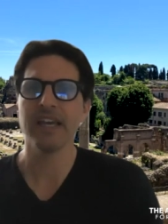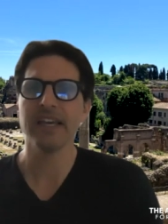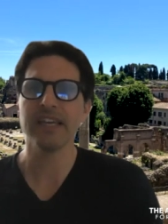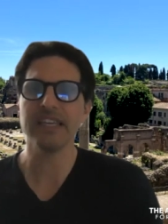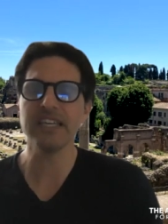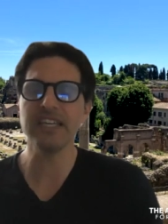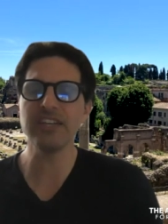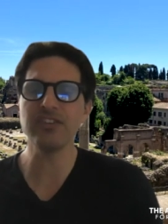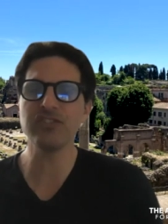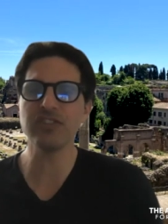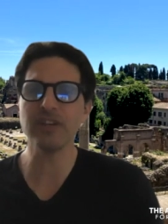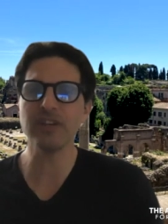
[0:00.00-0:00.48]

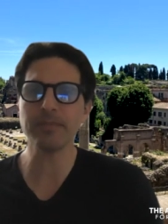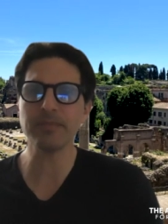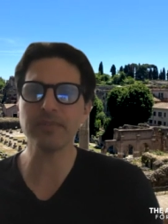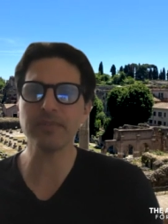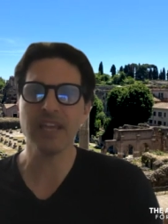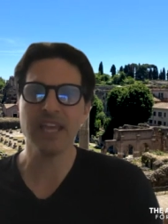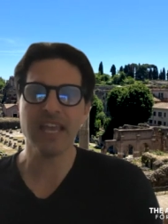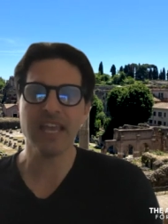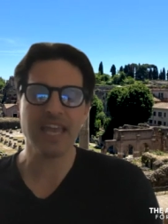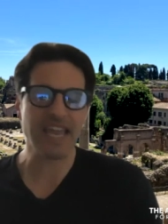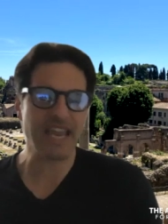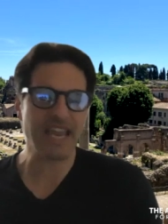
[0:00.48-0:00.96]
Egypt,
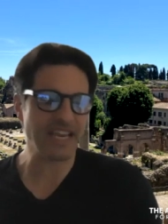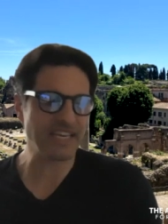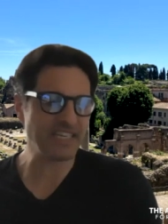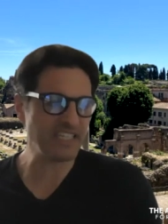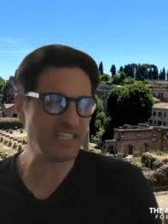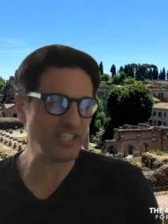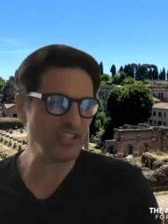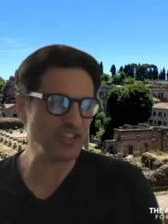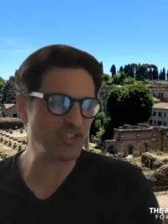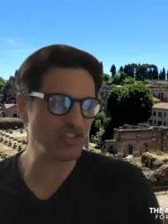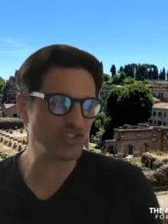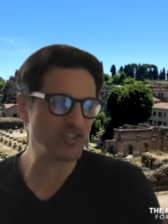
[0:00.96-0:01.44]
and
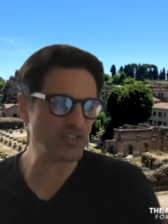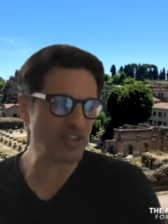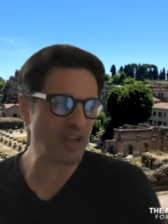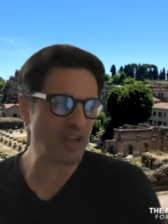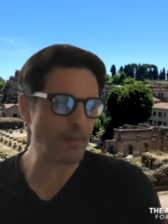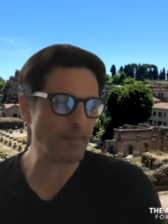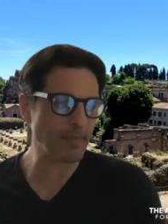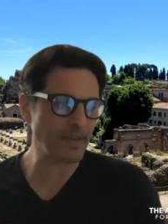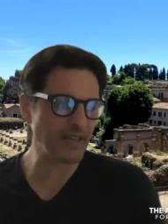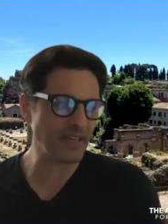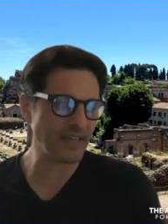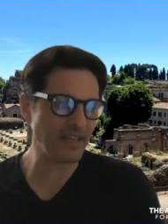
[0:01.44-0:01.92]
he's
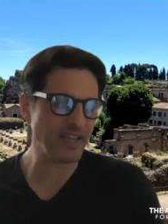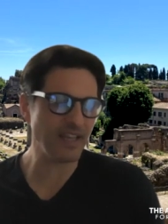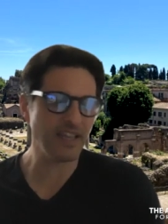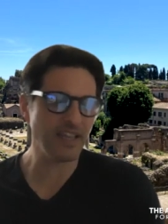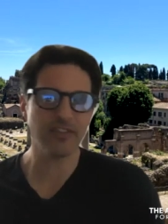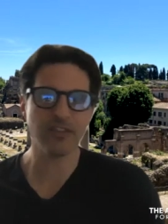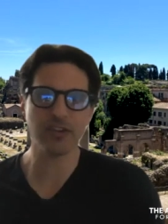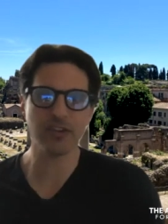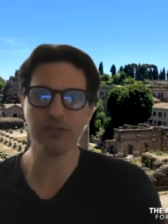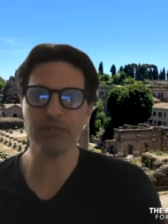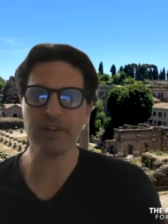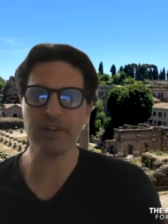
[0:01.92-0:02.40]
stopping
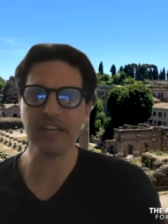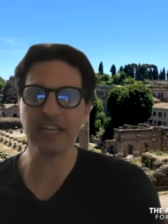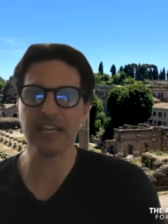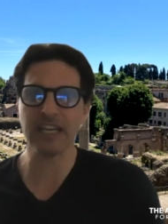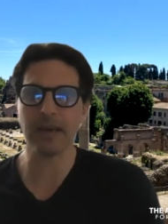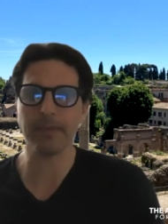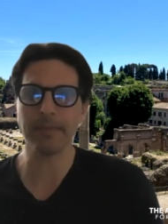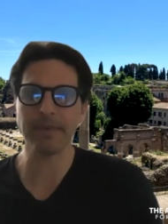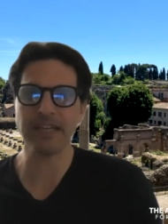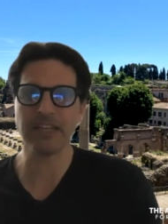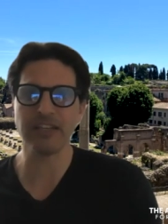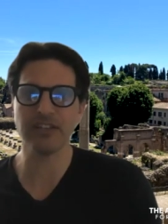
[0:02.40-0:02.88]
the grain
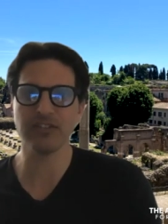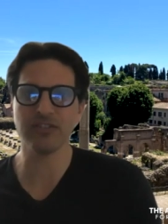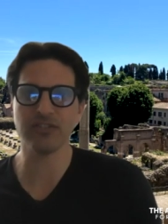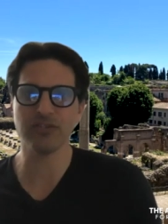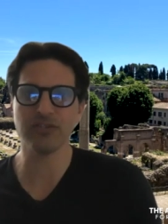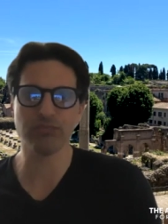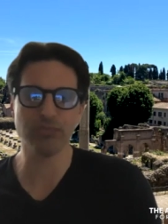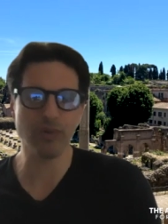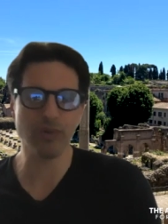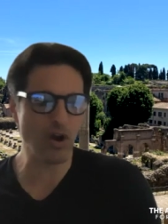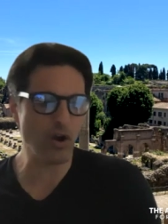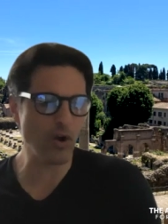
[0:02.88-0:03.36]
coming into
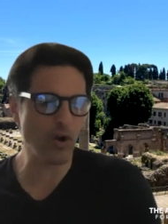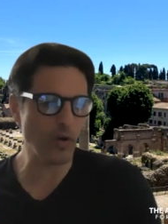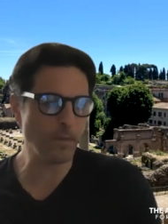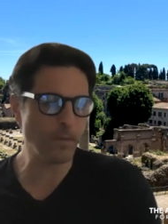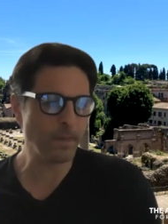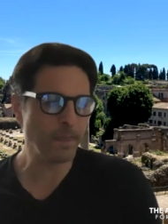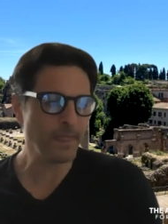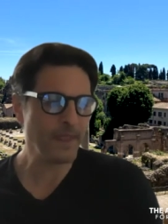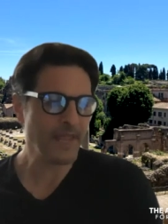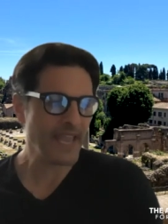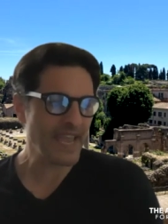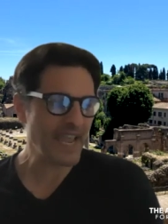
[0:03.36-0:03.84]

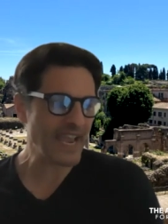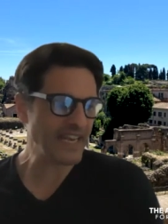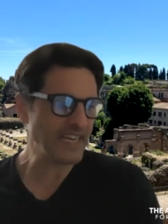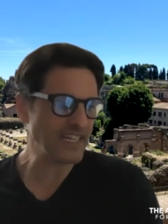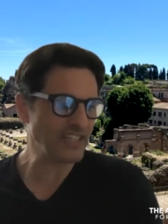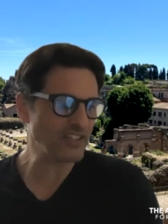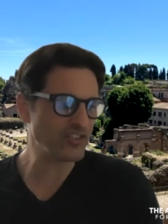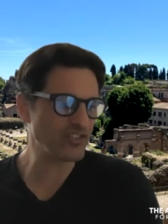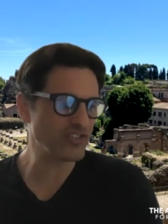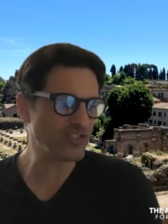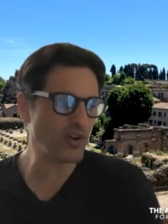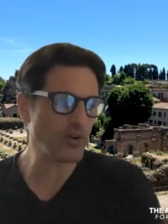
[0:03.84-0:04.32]
Rome. And
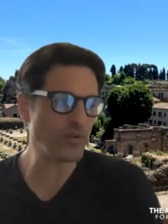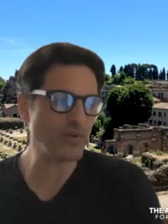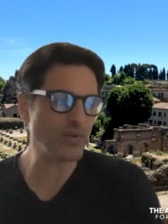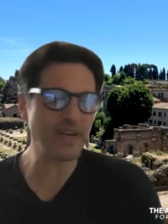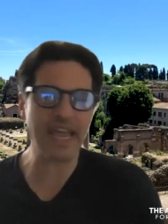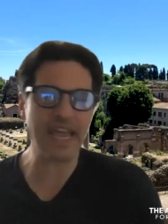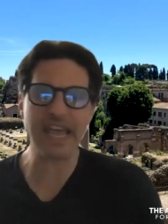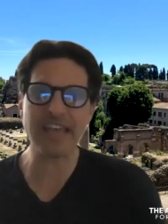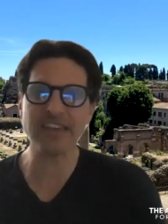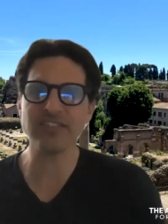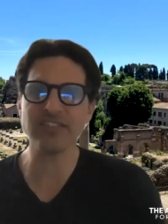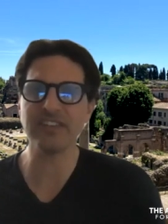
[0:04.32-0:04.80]
it's so
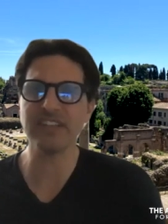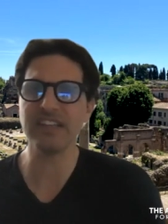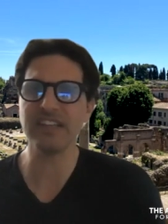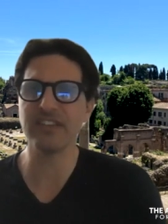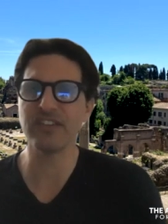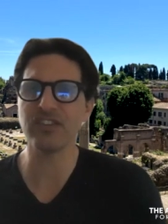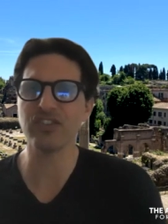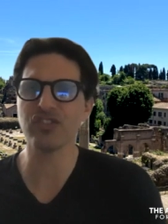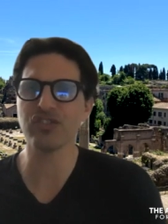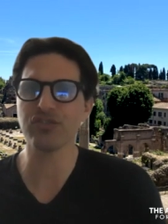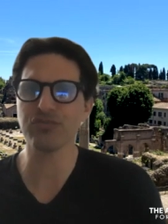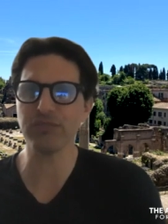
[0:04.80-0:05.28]
nasty in
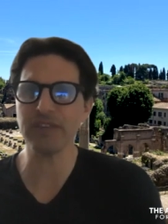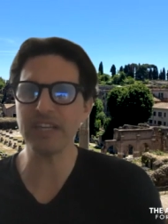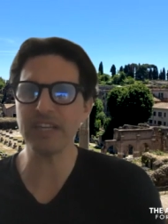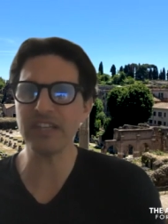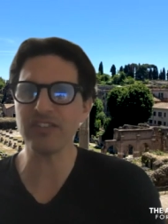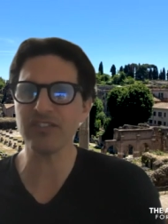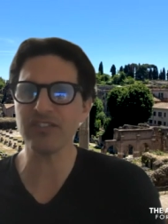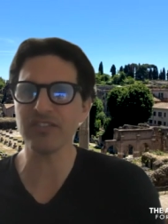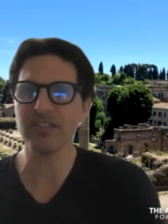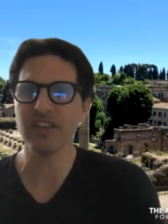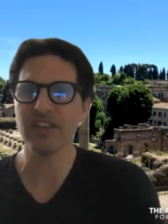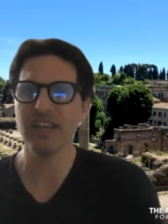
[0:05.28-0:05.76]
the
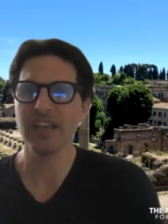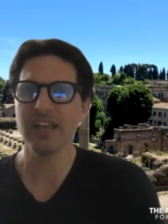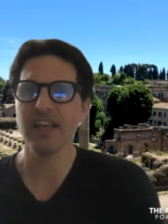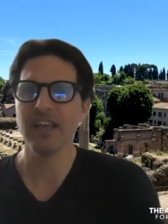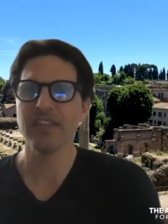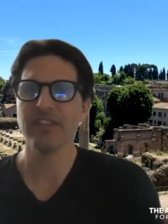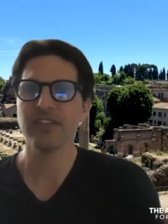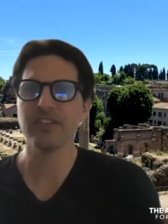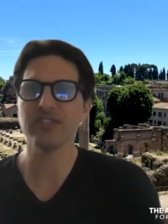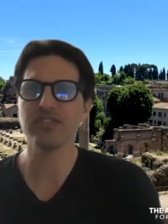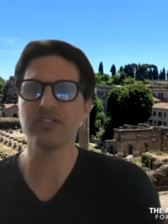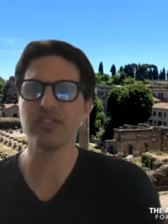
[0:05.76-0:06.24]
streets.
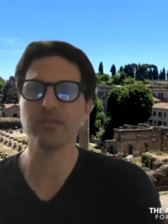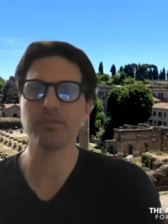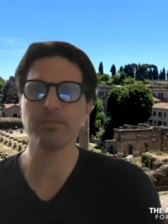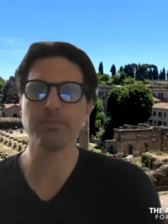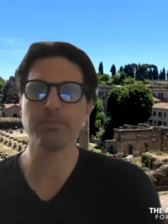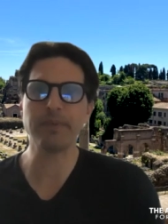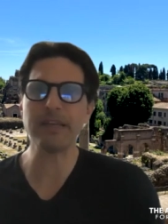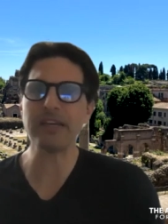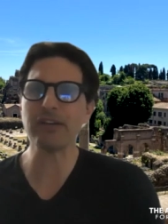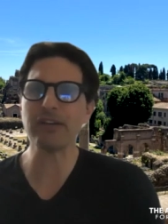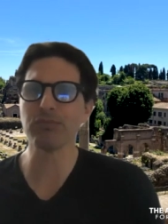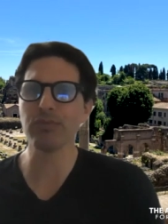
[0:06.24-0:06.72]
There's a
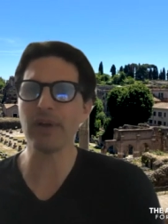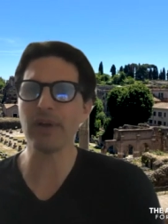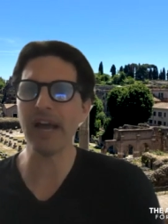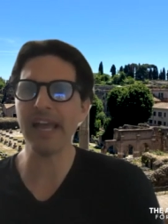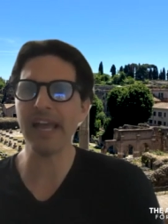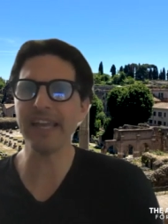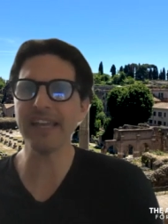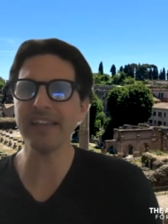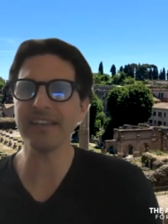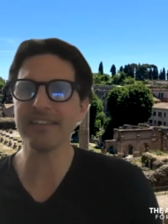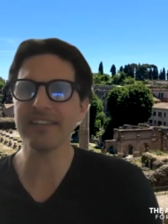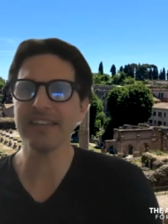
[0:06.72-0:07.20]
big
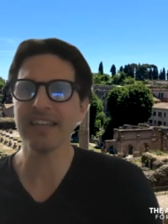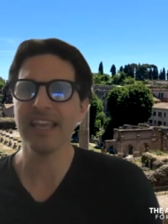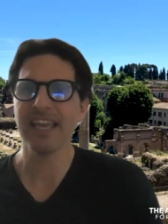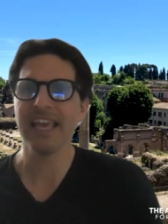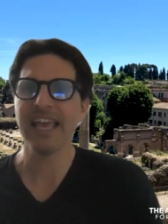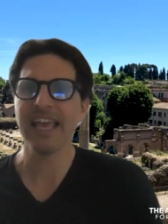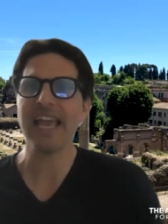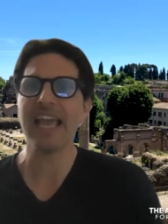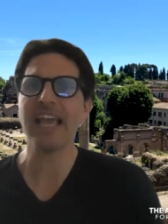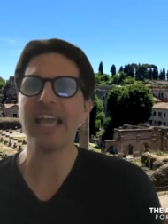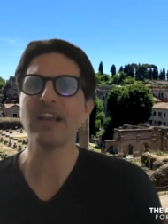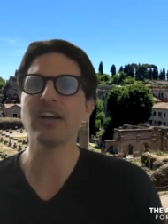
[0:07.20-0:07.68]
riot,
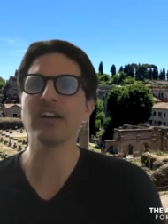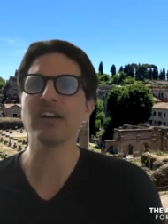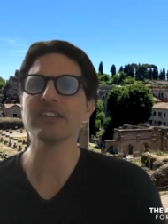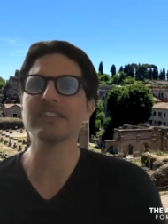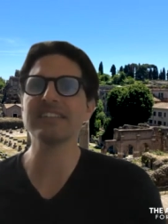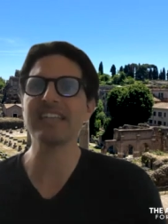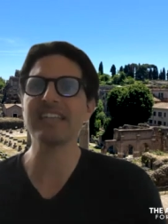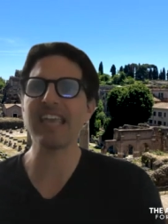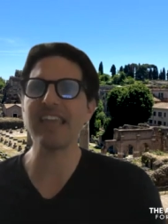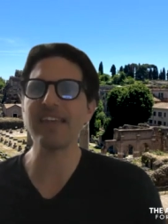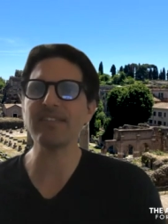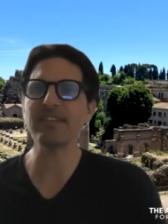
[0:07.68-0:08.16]
and
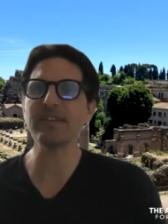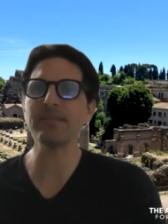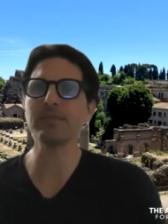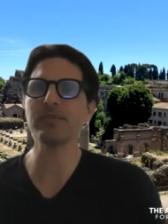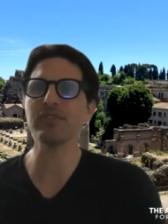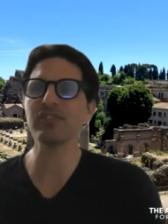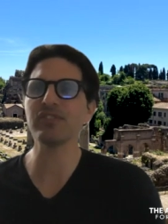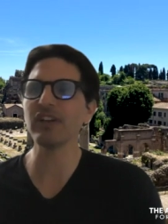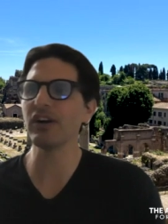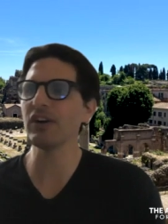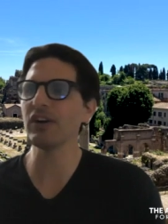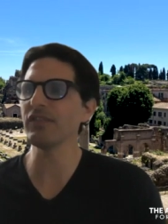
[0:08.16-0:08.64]
Octavian
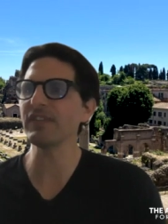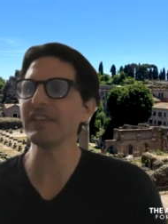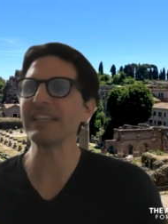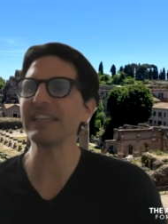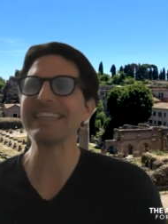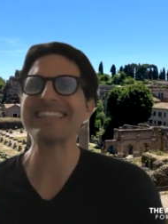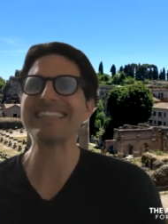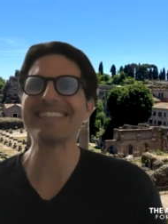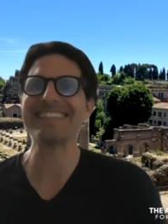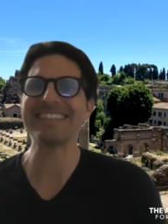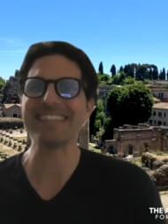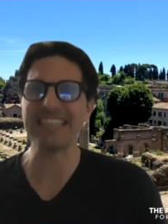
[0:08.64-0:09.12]
himself
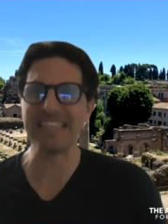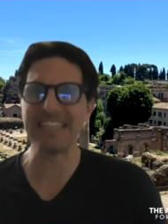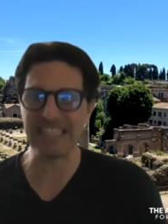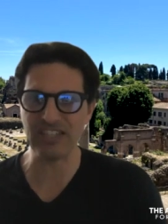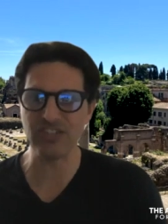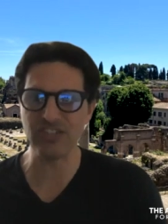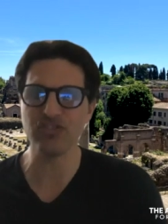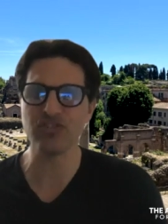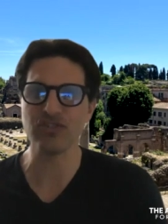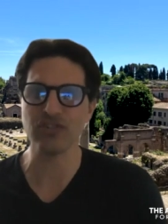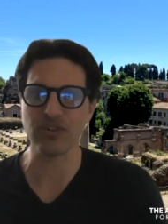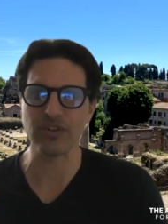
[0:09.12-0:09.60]
is
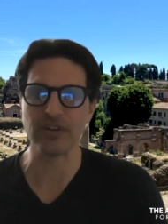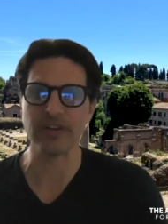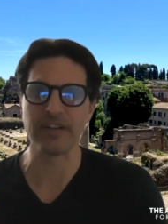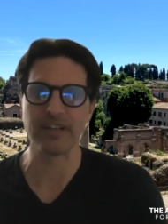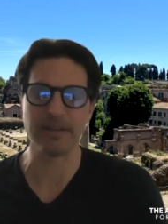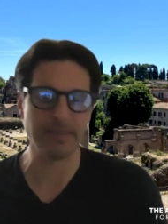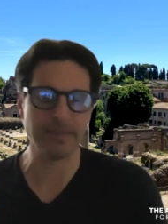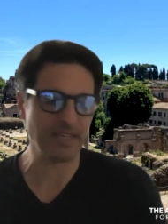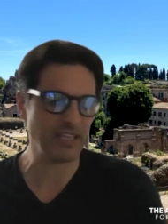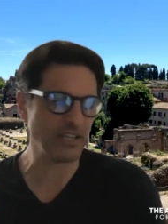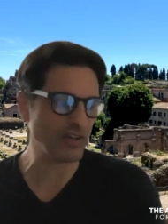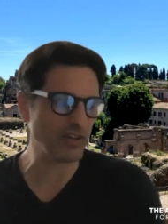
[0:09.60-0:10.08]
injured.
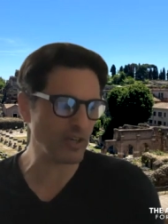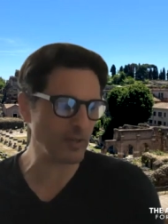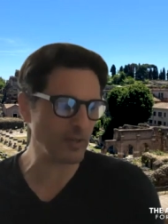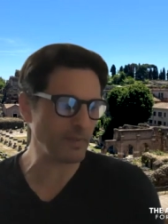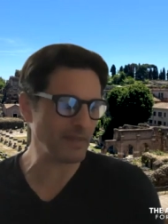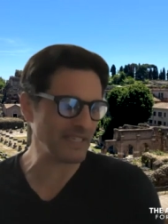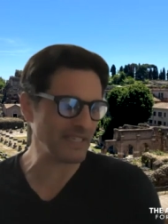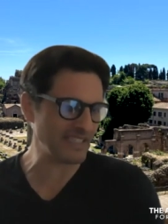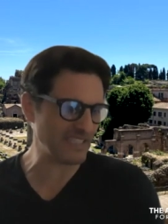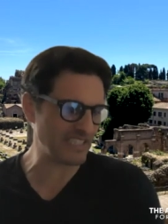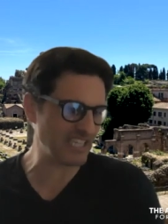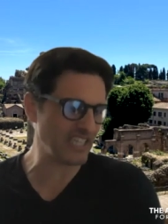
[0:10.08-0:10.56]
I mean, he could have
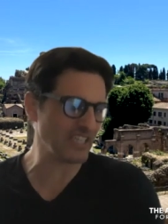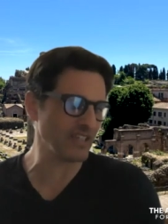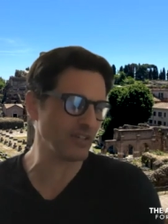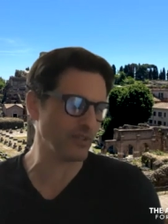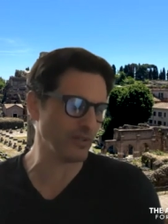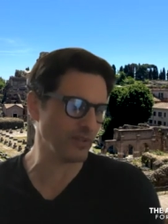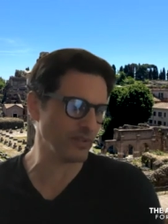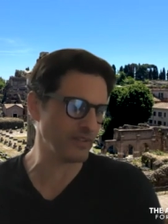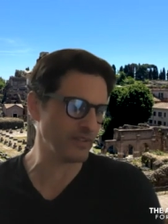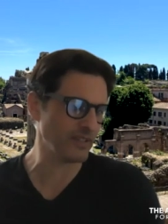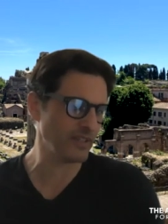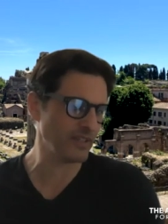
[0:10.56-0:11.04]
been
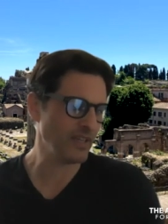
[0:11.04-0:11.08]
killed.